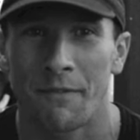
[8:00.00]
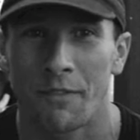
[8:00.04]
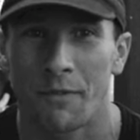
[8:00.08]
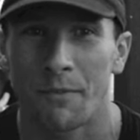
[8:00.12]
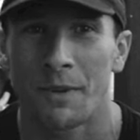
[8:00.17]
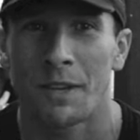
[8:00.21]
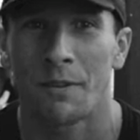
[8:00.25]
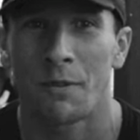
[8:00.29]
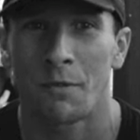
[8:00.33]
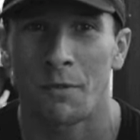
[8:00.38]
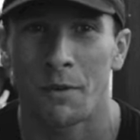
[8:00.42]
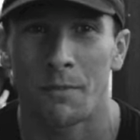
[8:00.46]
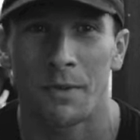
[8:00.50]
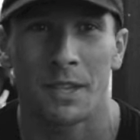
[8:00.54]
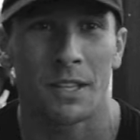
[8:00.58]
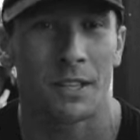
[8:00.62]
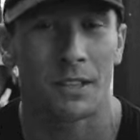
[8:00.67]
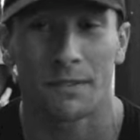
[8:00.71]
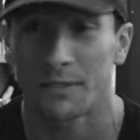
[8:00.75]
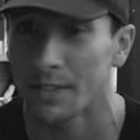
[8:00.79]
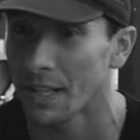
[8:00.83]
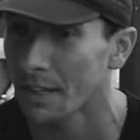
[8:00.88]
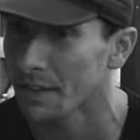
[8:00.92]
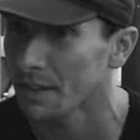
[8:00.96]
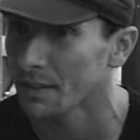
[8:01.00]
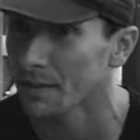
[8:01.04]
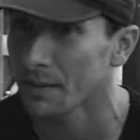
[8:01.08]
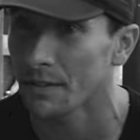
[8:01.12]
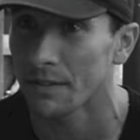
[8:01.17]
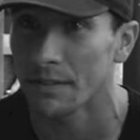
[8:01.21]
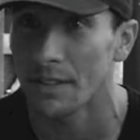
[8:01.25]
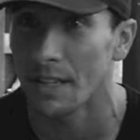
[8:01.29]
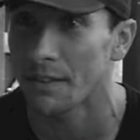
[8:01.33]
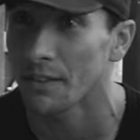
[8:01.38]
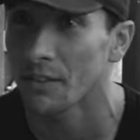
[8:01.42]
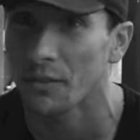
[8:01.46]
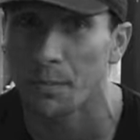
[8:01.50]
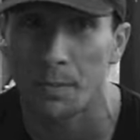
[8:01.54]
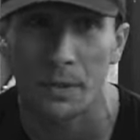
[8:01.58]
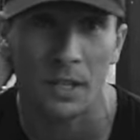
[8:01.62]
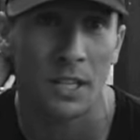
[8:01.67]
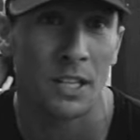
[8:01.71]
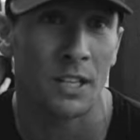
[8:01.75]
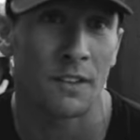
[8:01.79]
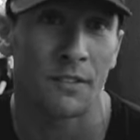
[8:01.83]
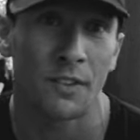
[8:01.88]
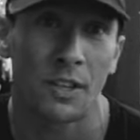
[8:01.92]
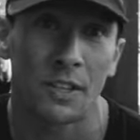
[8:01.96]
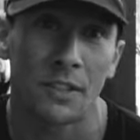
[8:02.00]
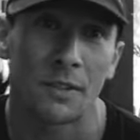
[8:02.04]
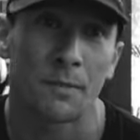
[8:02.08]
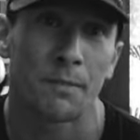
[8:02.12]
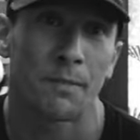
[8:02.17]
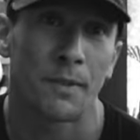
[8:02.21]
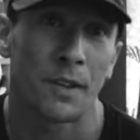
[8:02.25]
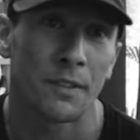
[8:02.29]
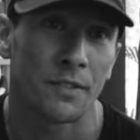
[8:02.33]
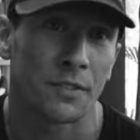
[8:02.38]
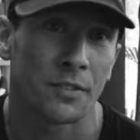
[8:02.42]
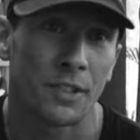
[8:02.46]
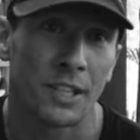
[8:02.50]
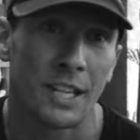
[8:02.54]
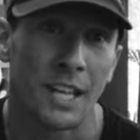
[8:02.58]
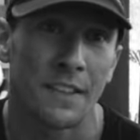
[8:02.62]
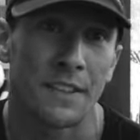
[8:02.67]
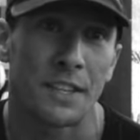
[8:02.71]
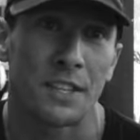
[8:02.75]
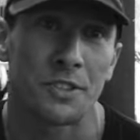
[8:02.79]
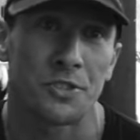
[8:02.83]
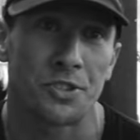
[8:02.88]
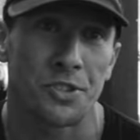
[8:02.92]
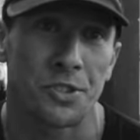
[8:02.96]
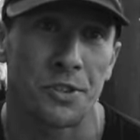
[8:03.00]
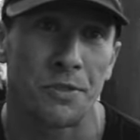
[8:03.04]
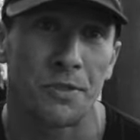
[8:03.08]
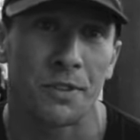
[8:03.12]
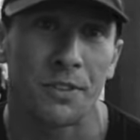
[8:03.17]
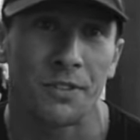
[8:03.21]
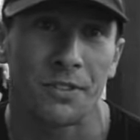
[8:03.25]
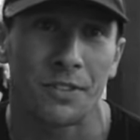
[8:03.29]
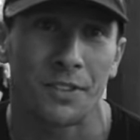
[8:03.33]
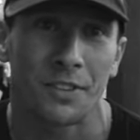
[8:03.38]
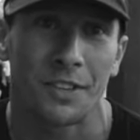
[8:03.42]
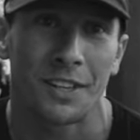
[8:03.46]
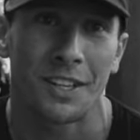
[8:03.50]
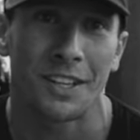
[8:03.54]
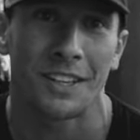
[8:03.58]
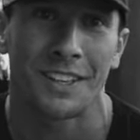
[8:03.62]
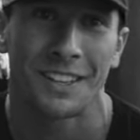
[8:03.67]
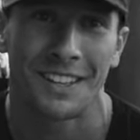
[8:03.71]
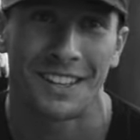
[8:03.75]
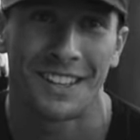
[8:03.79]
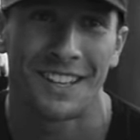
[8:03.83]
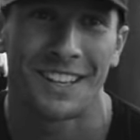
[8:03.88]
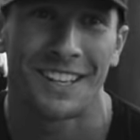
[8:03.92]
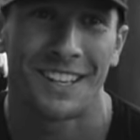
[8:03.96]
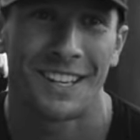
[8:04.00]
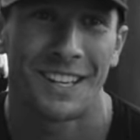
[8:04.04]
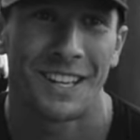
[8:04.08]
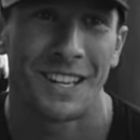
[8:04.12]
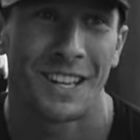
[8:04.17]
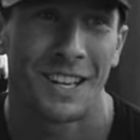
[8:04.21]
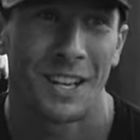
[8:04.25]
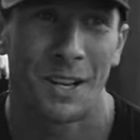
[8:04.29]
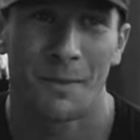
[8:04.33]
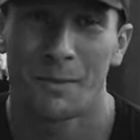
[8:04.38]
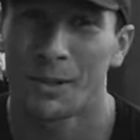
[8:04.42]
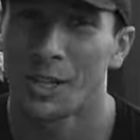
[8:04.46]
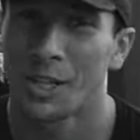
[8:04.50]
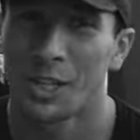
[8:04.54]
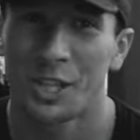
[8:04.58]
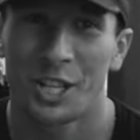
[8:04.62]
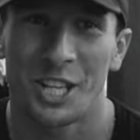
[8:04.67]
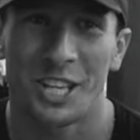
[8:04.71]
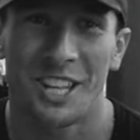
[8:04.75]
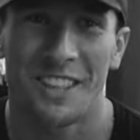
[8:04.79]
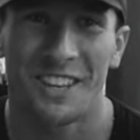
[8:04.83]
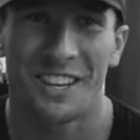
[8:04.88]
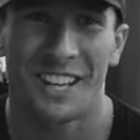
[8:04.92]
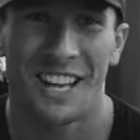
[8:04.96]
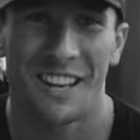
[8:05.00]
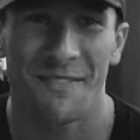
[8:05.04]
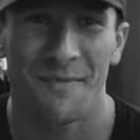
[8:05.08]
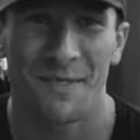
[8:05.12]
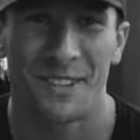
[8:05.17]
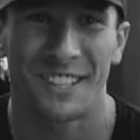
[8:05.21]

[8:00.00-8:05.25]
for me will win me. I've done the speed. I've just got to have the endurance, and I'm a lot leaner than I have